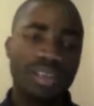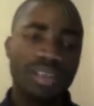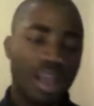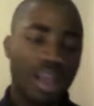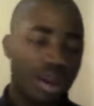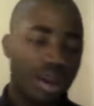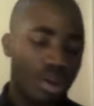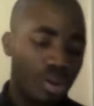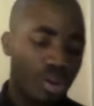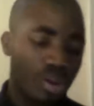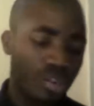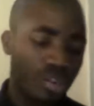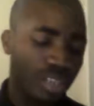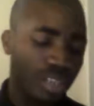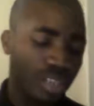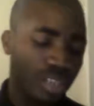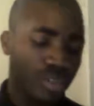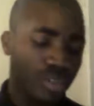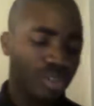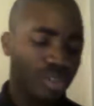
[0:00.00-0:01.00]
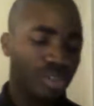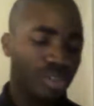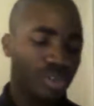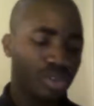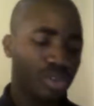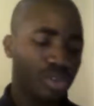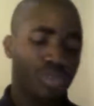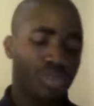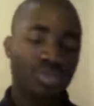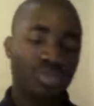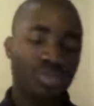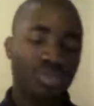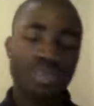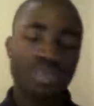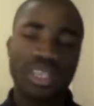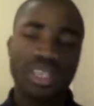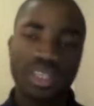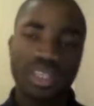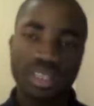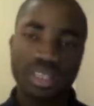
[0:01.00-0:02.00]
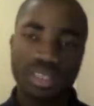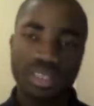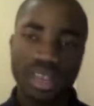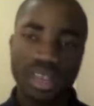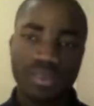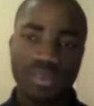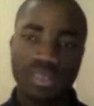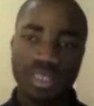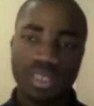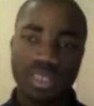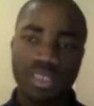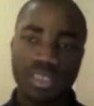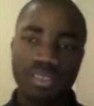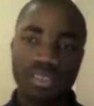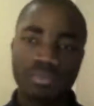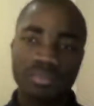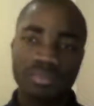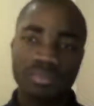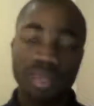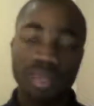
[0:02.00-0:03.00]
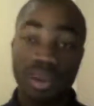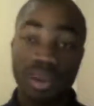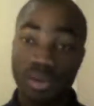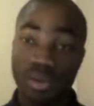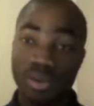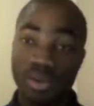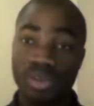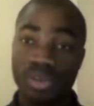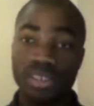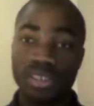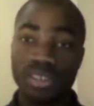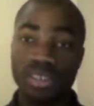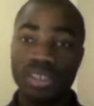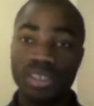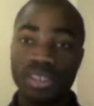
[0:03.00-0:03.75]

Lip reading: Our laws are so weak, I would say. Our laws